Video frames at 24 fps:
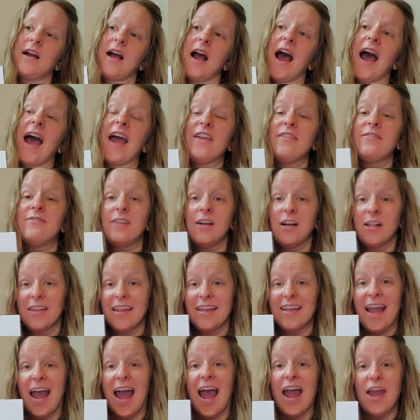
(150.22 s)
I felt
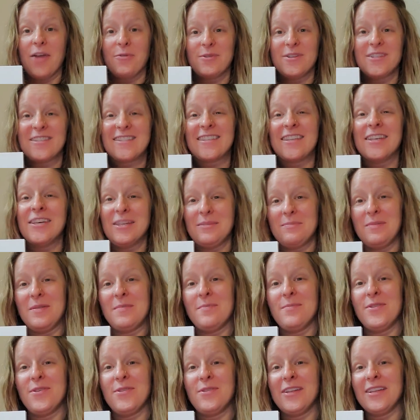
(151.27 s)
like I was
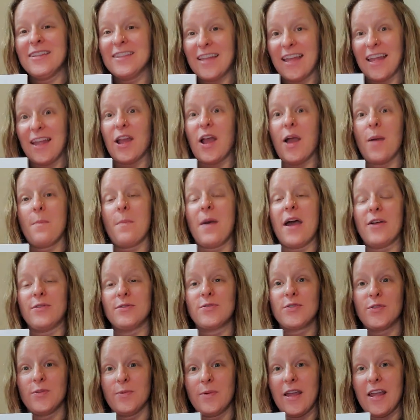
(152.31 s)
Sleeping Beauty, like about
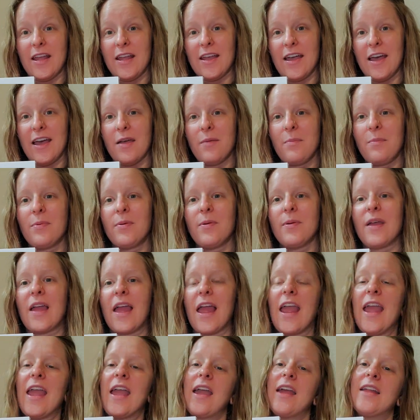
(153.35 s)
to wake up.
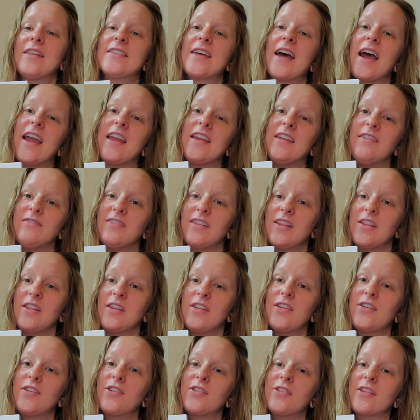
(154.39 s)
And I even
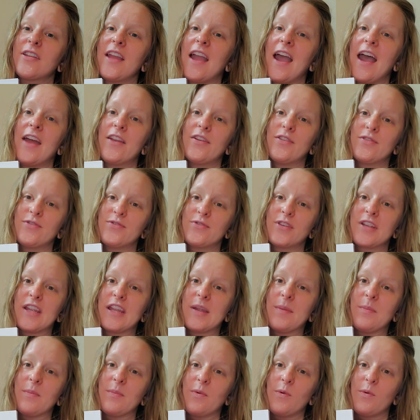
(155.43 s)
literally had a
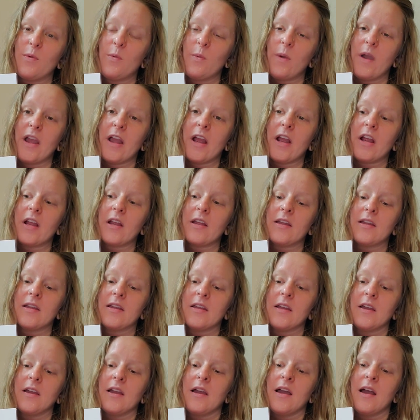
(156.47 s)
dream where
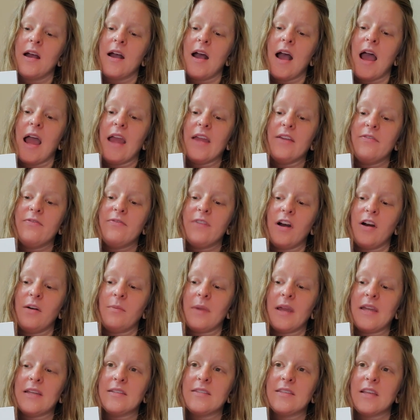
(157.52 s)
I felt
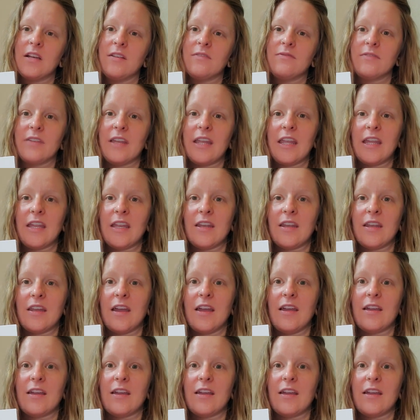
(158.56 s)
myself in